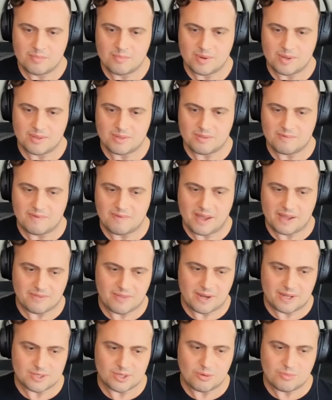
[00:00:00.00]
But the fact
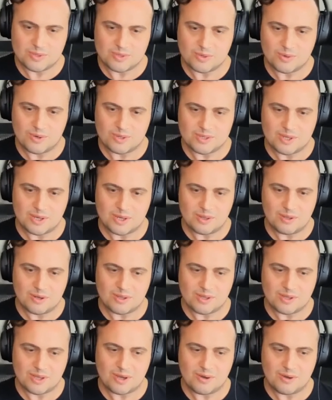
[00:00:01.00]
that it's open source and they can look at the